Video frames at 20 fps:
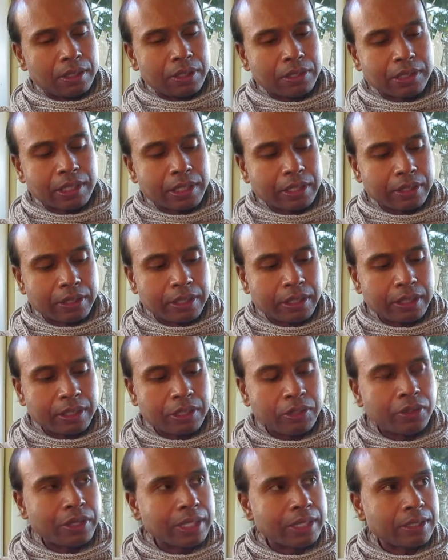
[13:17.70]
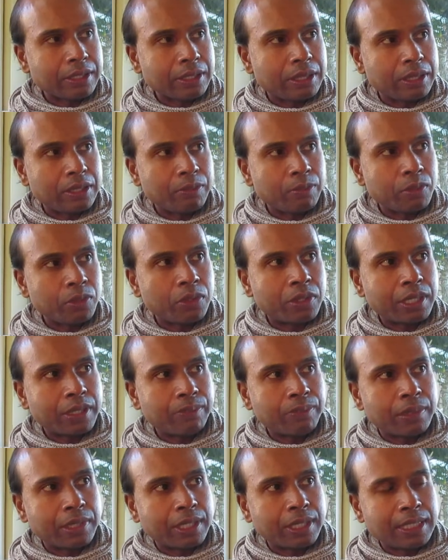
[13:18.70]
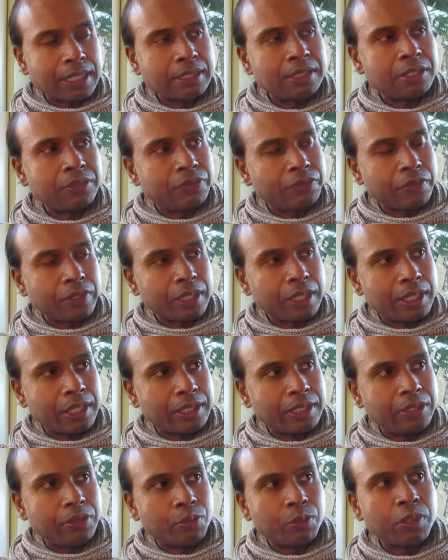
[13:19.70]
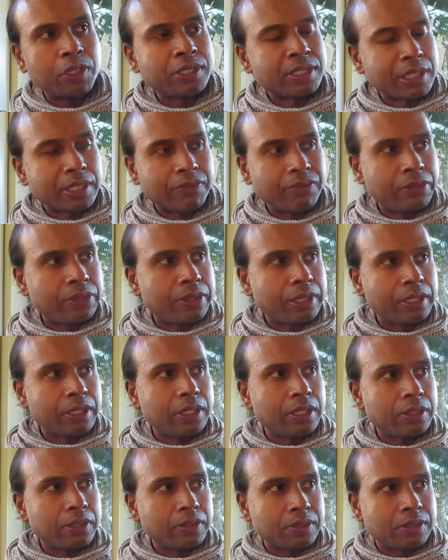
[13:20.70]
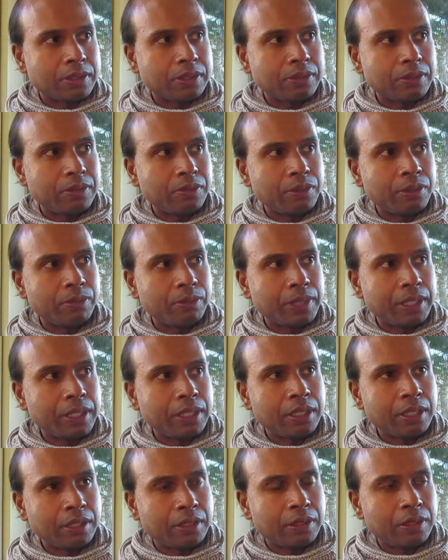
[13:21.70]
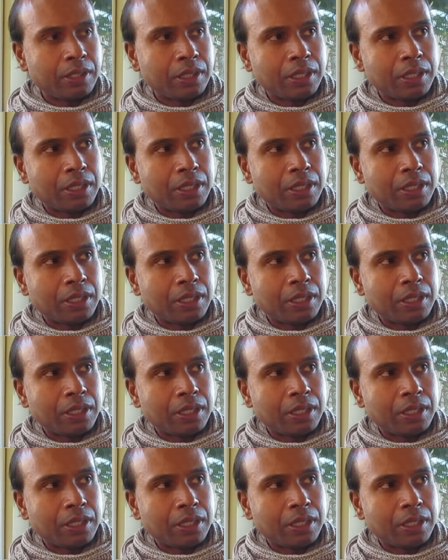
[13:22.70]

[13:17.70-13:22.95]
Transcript: because I, I know that the more I'm identified, the worse everything goes with my ego. Mm.